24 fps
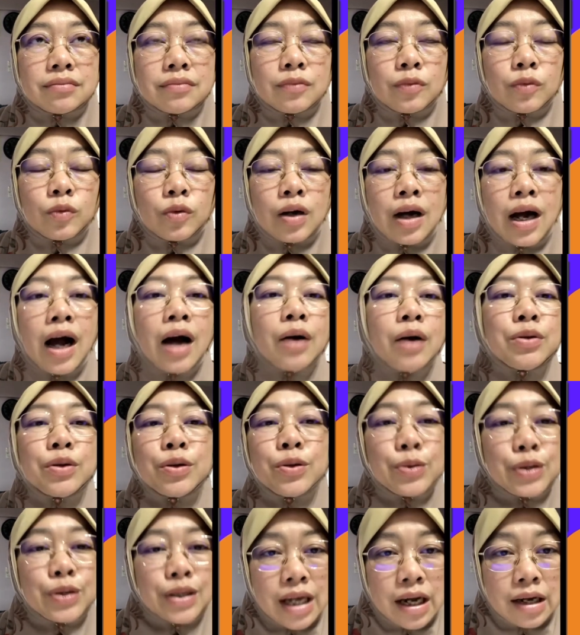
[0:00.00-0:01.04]
how do you
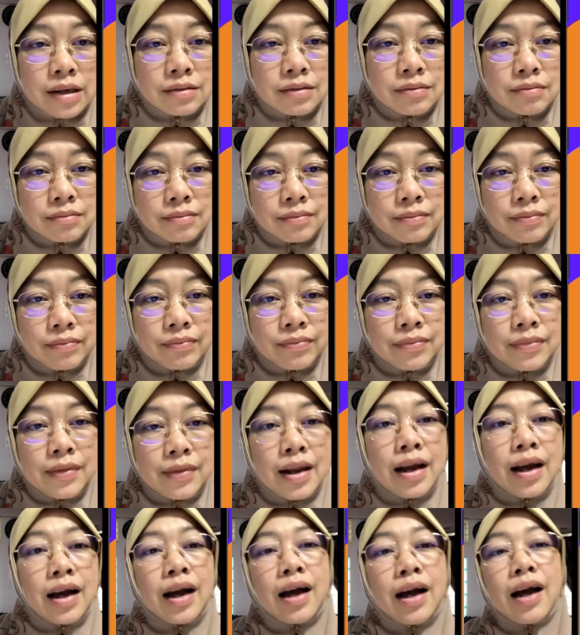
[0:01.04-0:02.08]
start?
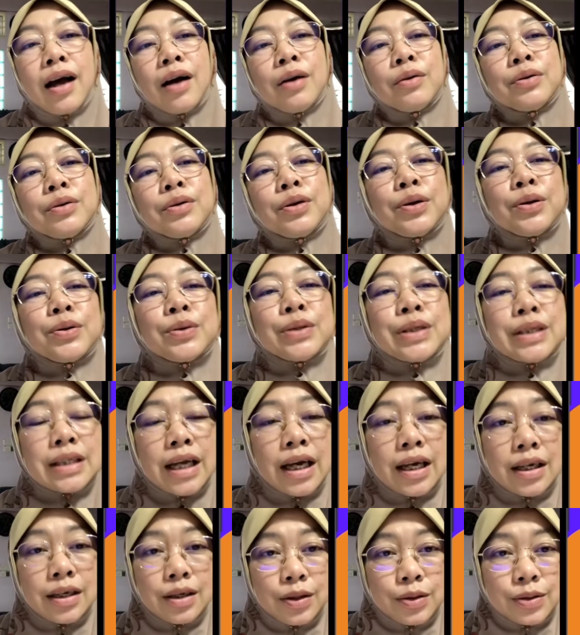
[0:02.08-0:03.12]
How do you start
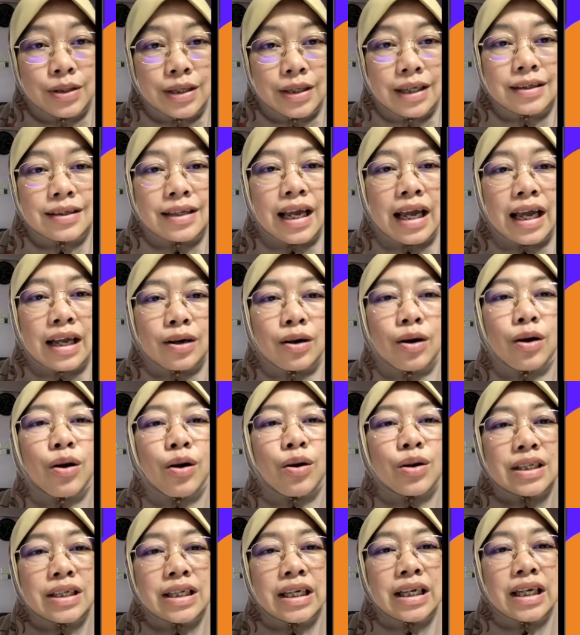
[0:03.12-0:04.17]
using
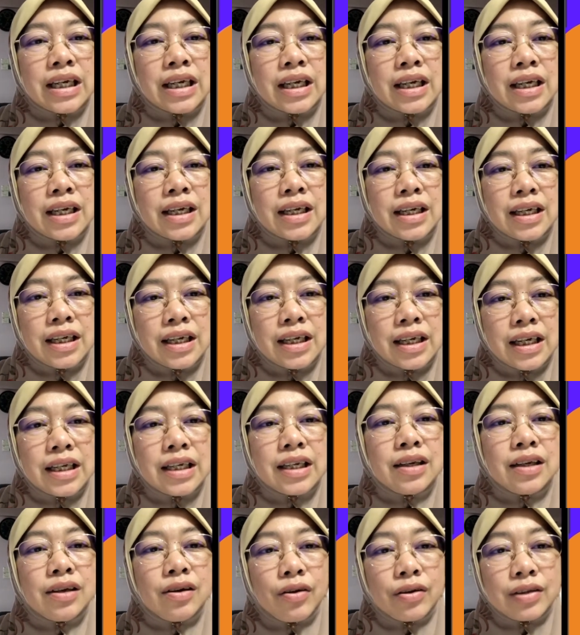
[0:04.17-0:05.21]
technology in
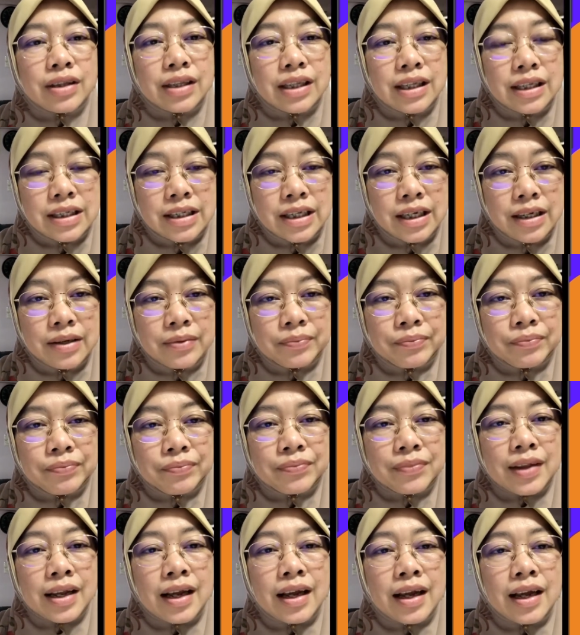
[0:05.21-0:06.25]
your teaching?
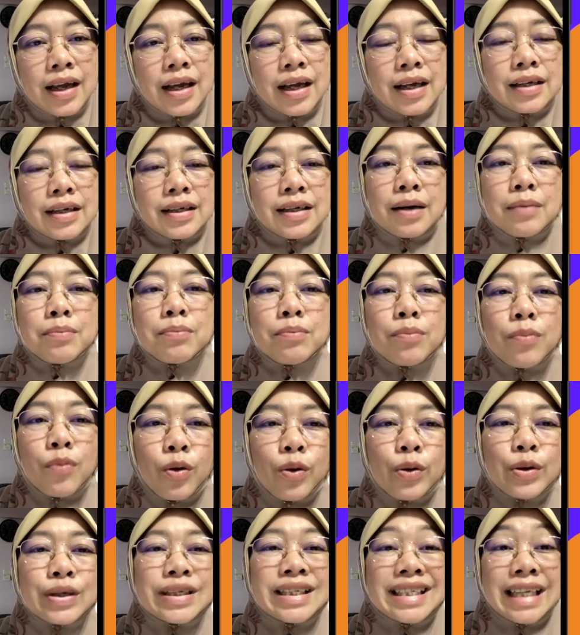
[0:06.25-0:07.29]
The
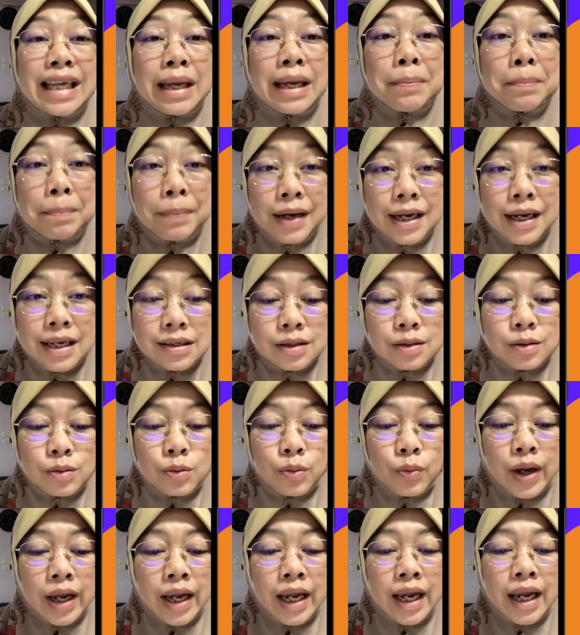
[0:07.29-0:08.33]
most simplest
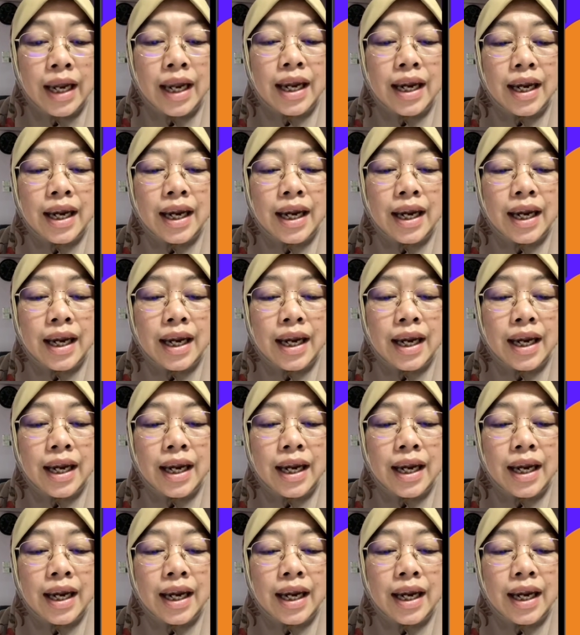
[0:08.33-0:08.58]
way